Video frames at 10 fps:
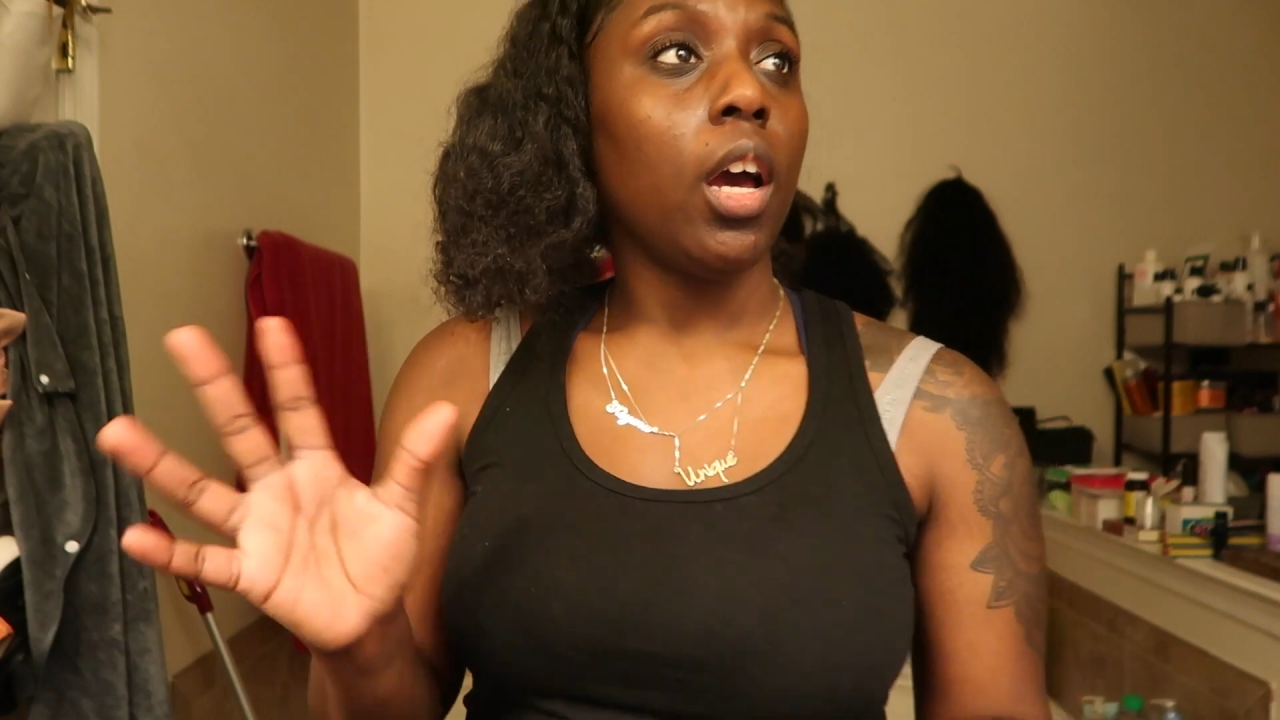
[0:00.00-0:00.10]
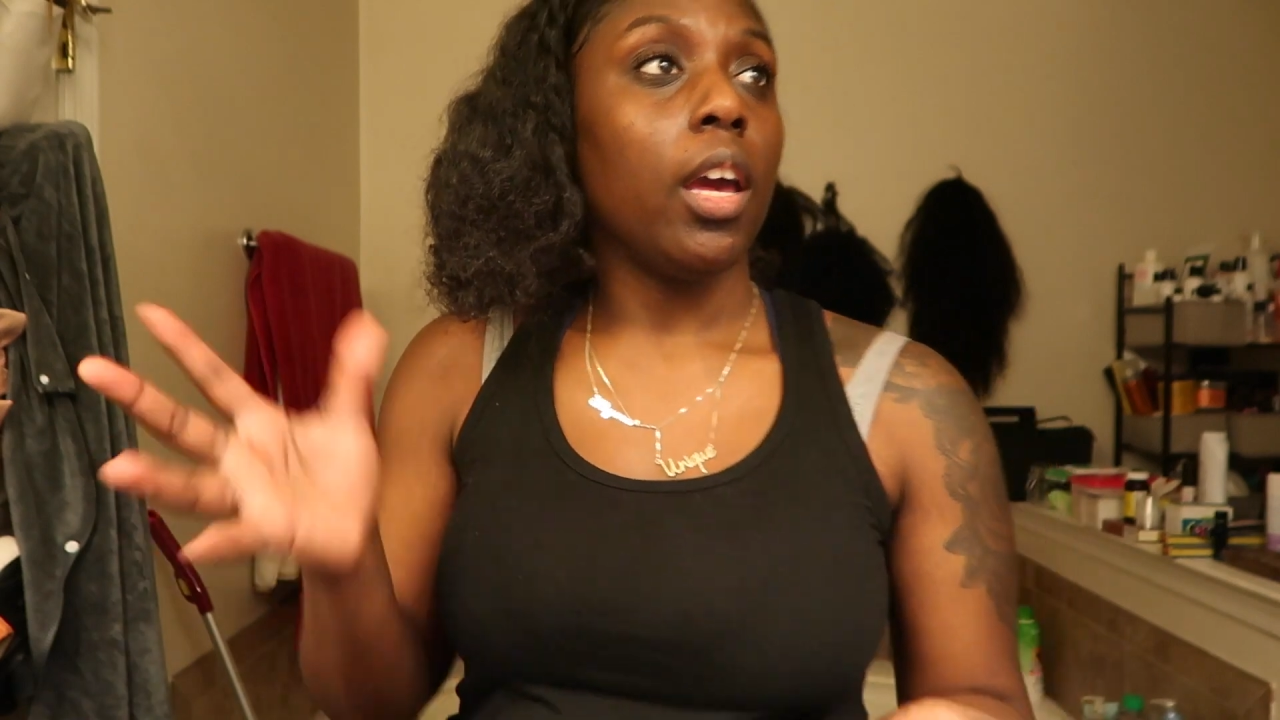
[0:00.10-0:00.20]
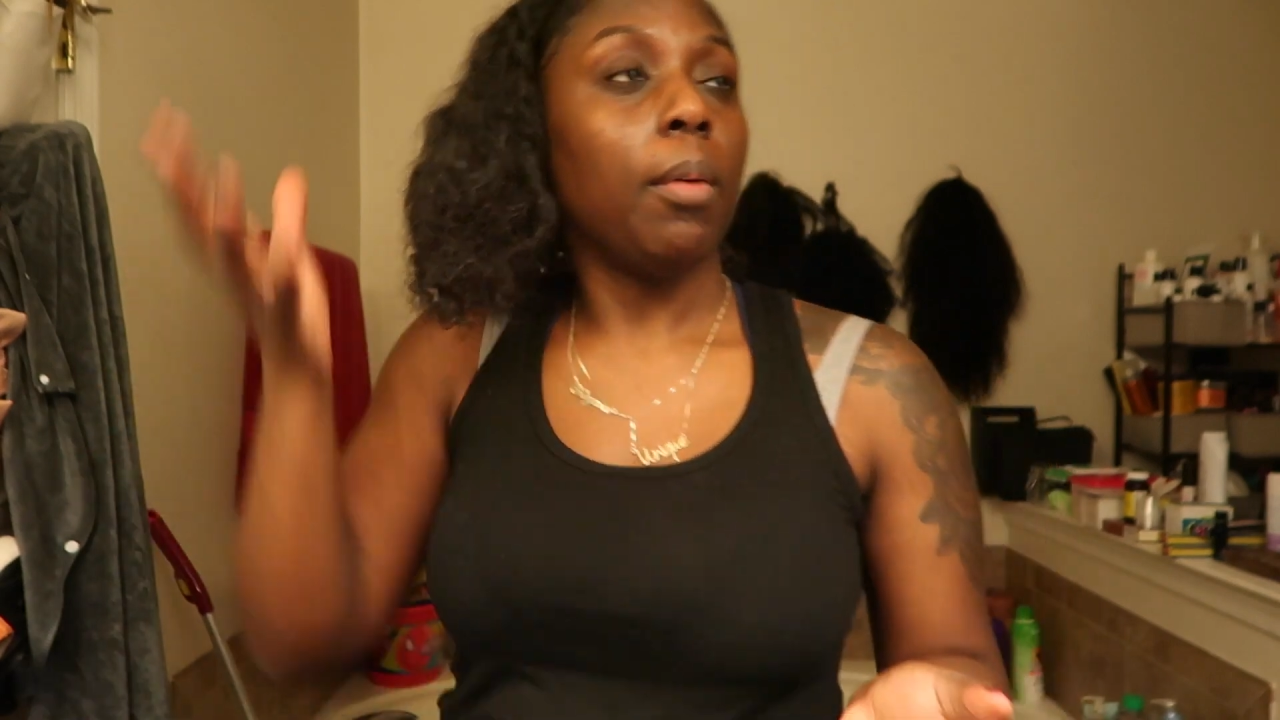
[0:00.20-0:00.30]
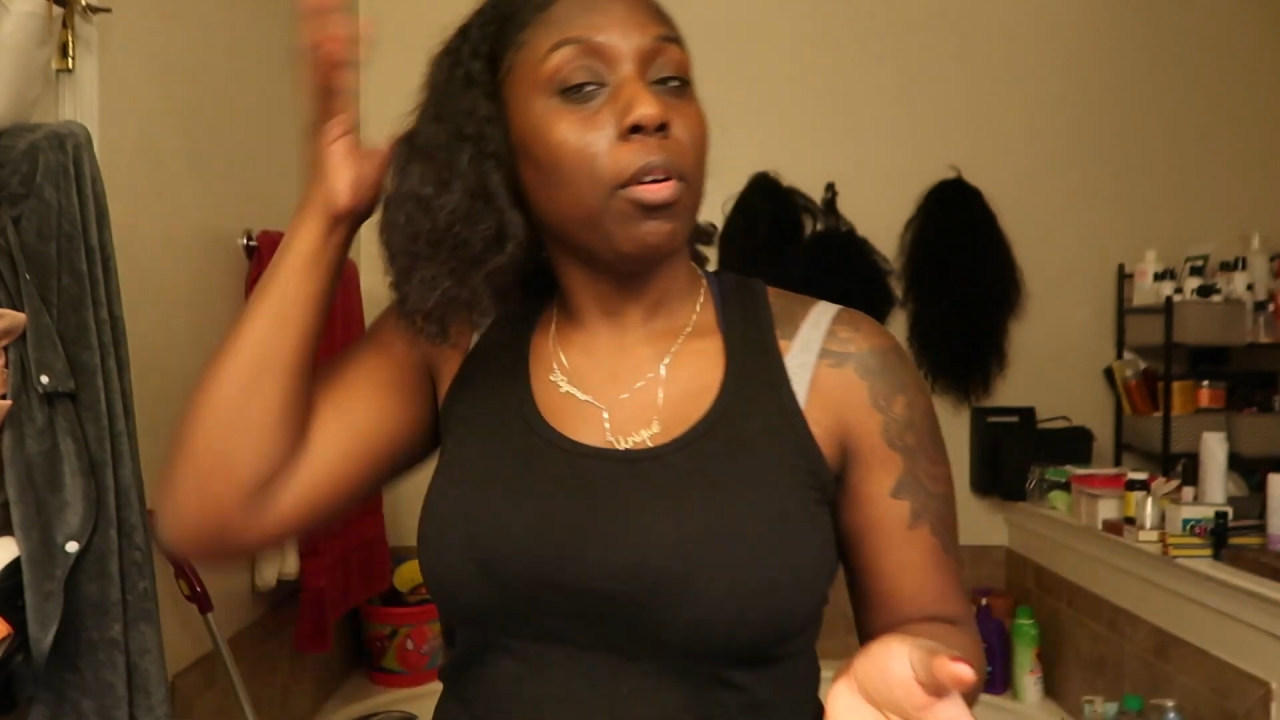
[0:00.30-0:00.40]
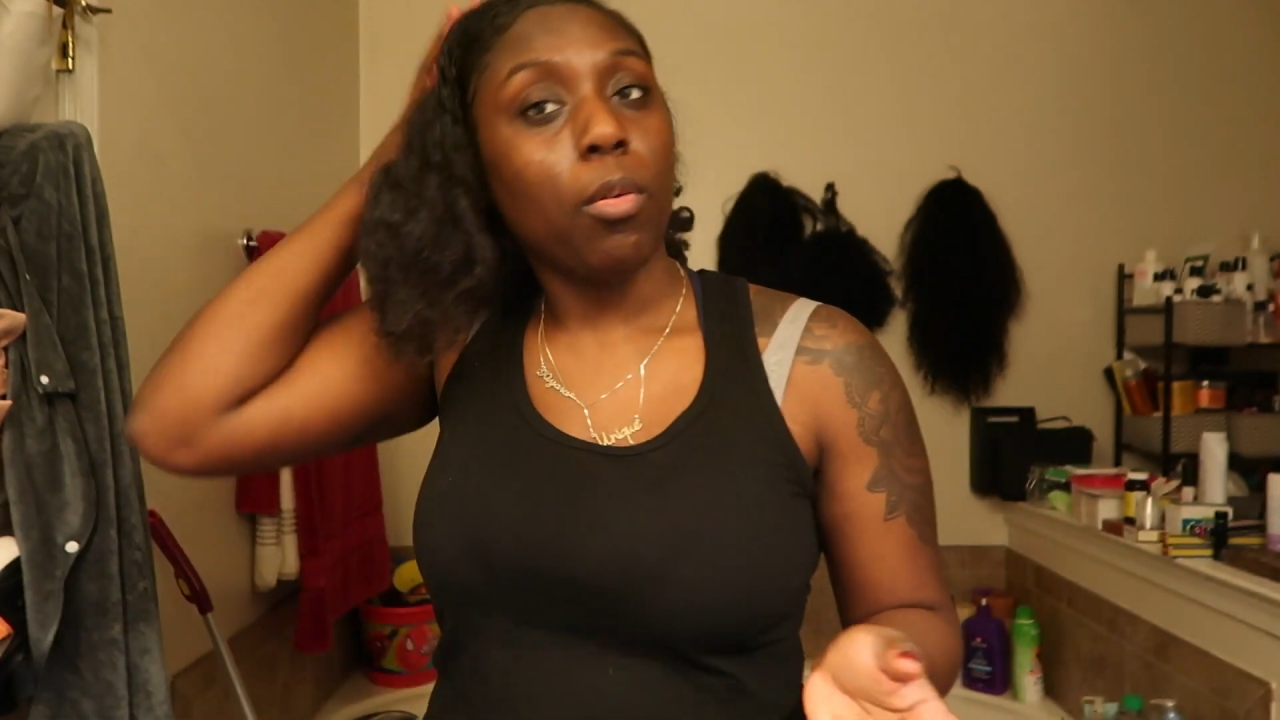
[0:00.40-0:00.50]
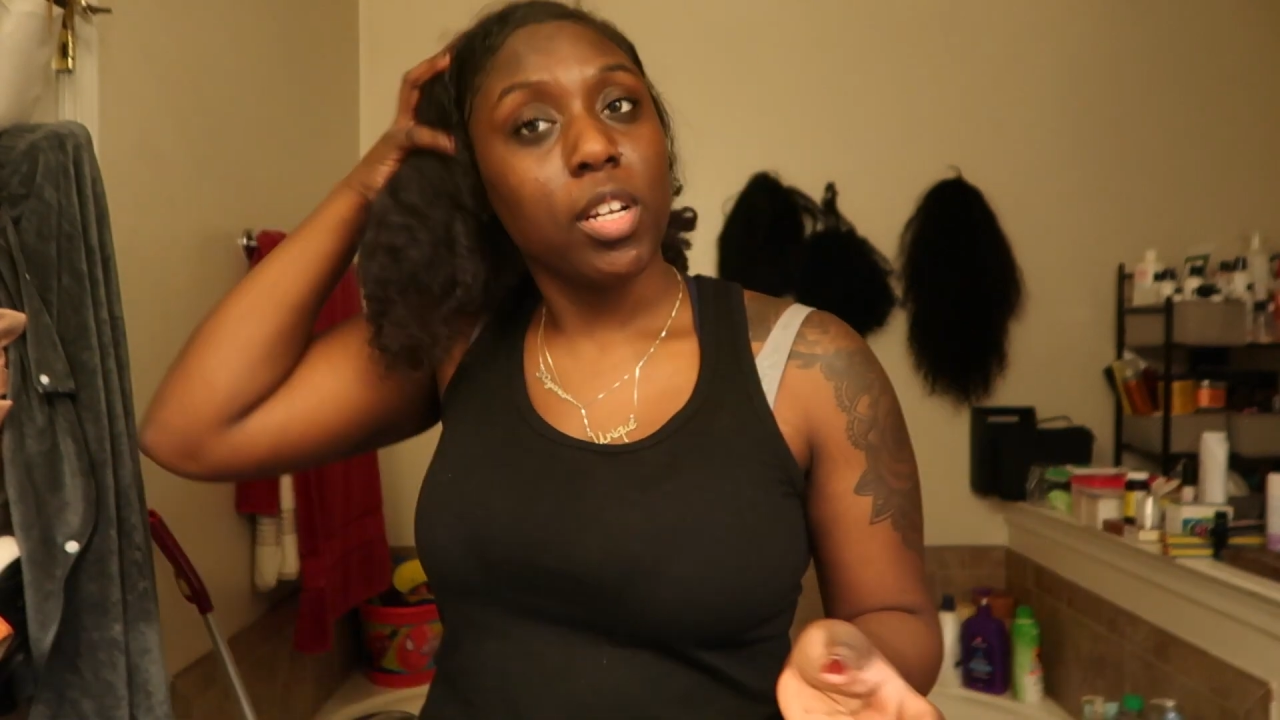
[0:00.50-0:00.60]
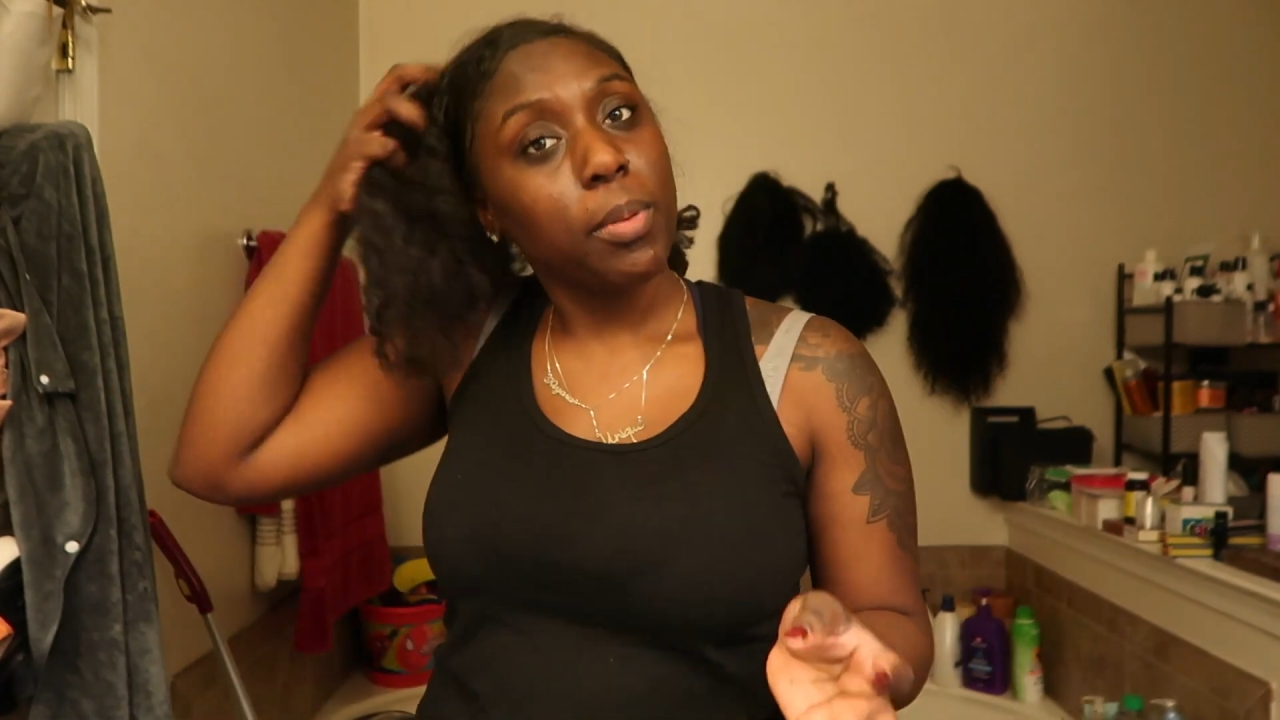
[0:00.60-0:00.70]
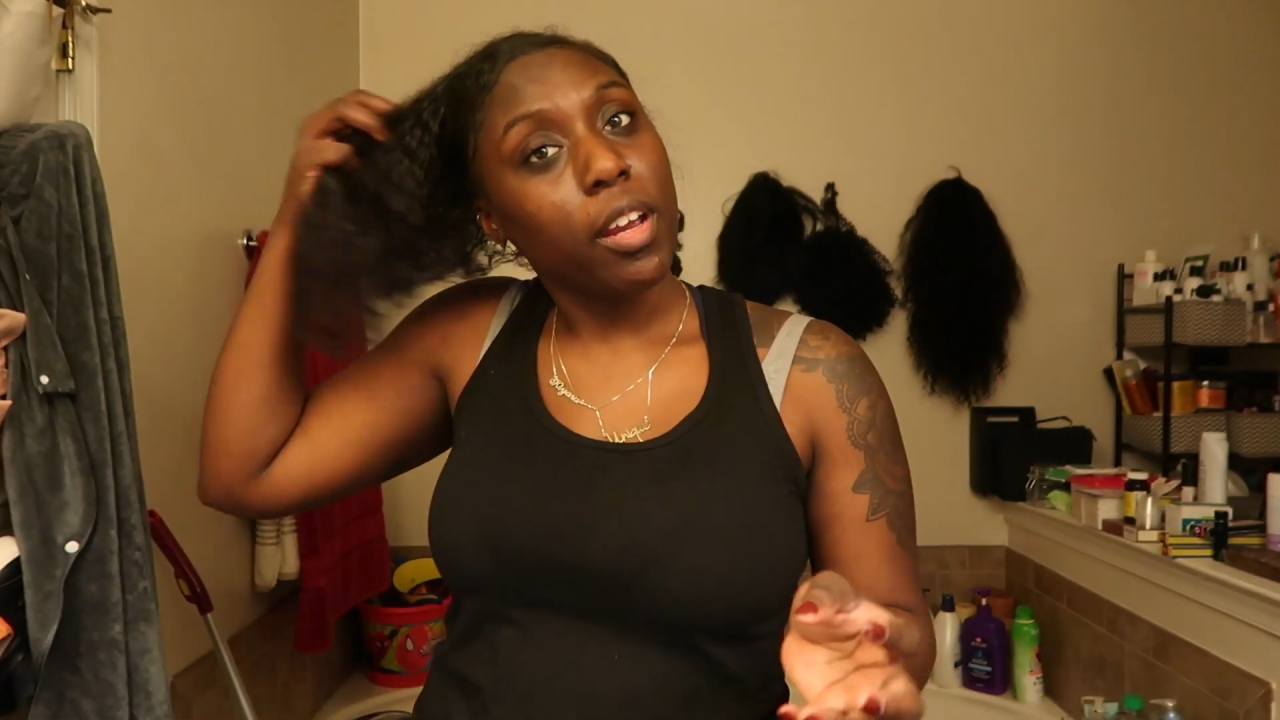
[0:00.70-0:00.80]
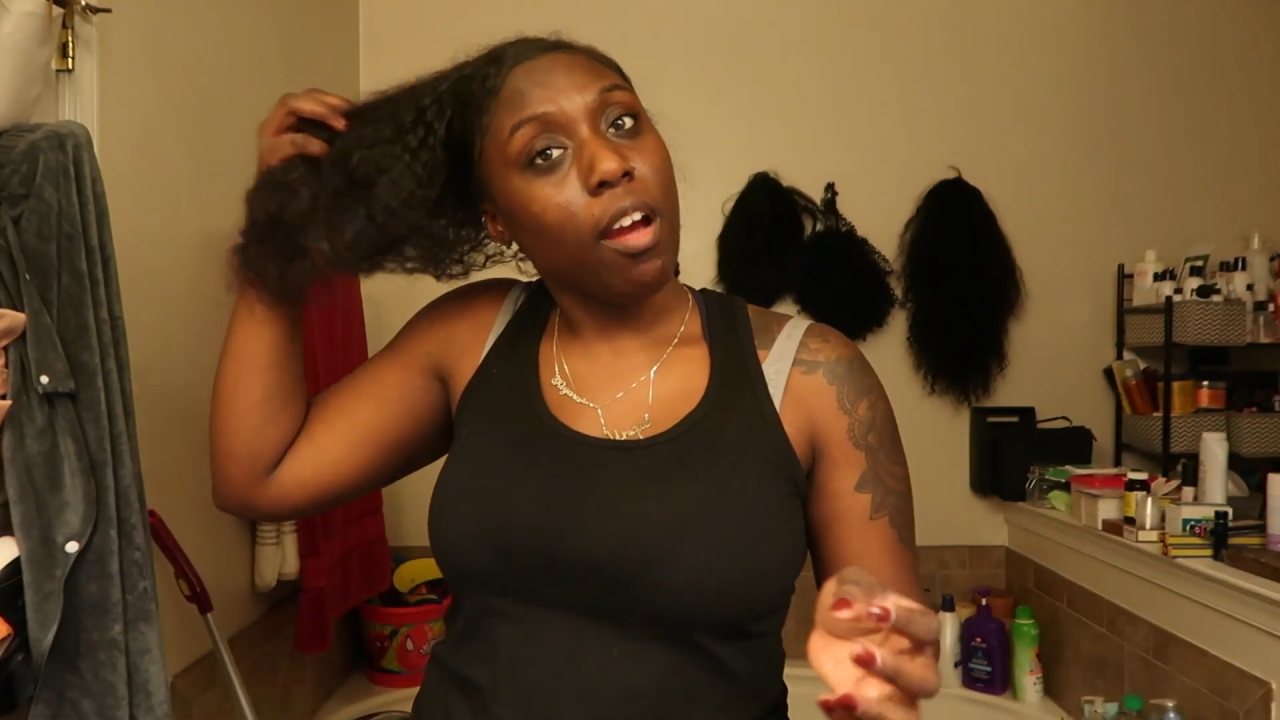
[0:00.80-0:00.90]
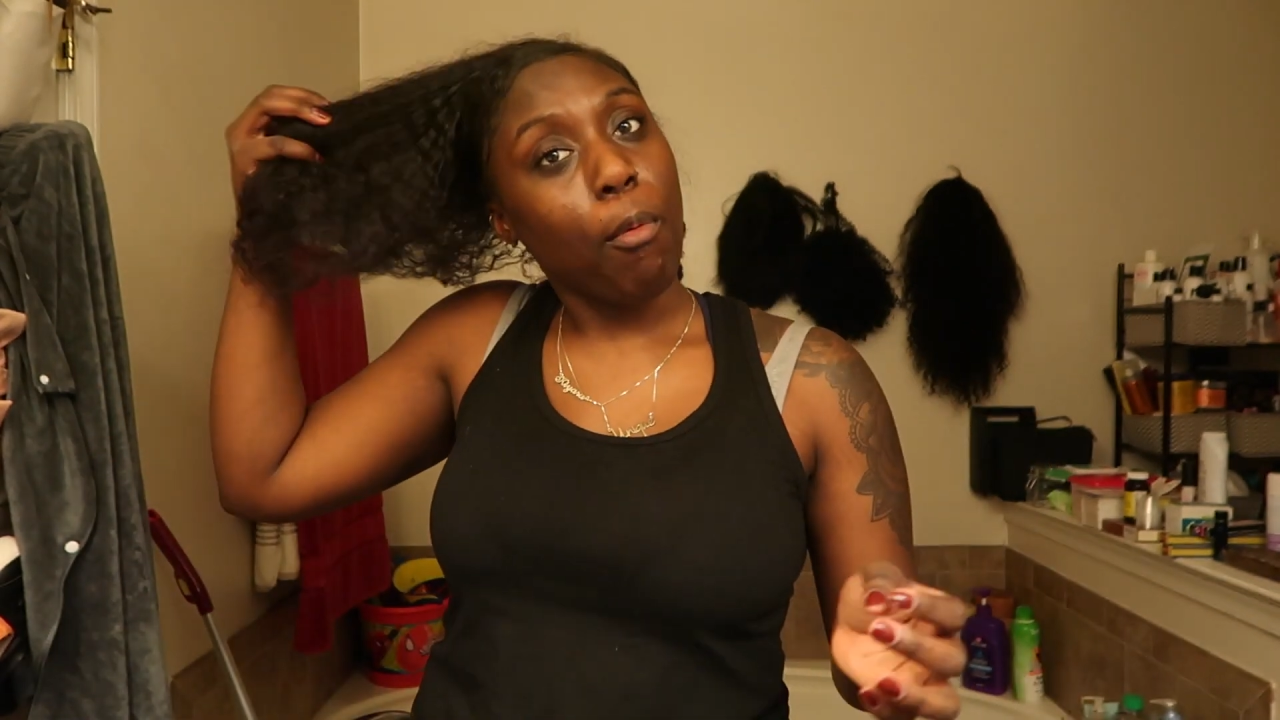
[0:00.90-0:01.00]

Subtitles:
and I'm gonna wash my hair.